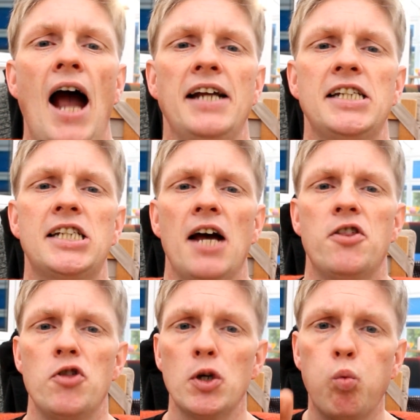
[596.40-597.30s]
I decide
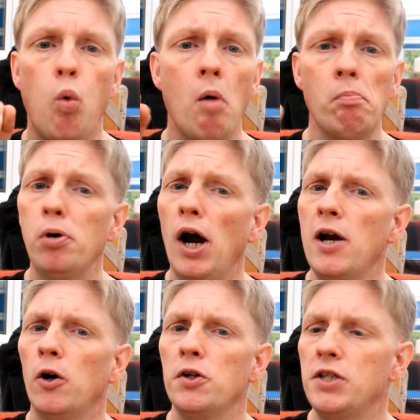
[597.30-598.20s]
that this one
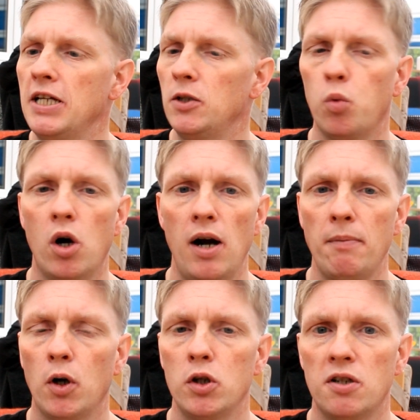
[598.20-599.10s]
priority is where
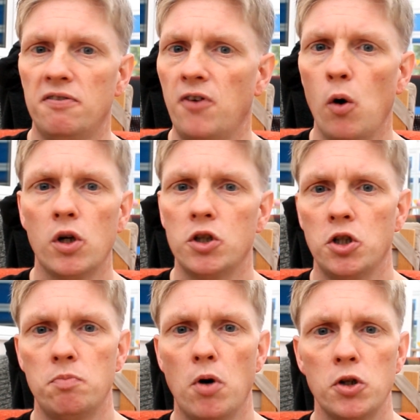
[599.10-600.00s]
I'm going to focus
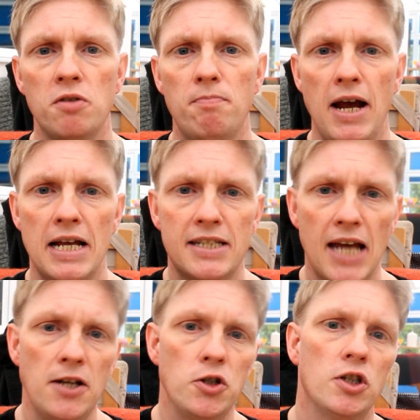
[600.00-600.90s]
as much of my
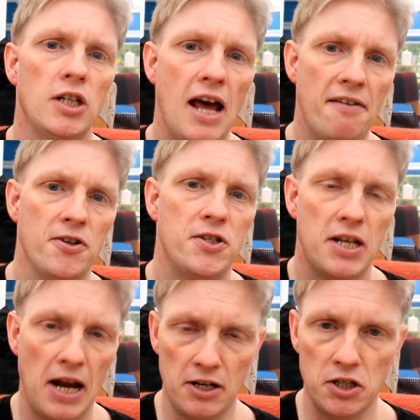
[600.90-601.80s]
attention and effort
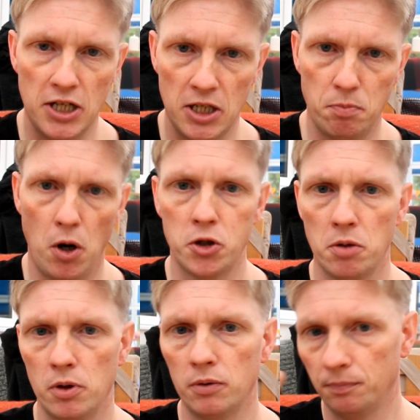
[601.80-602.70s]
and energy as
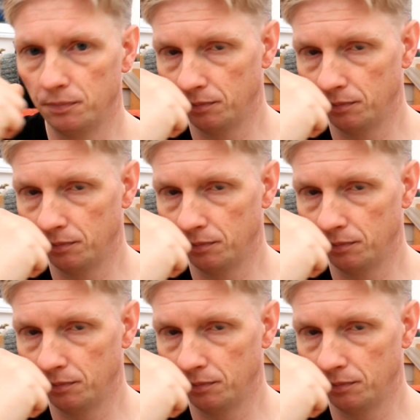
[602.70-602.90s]
possible.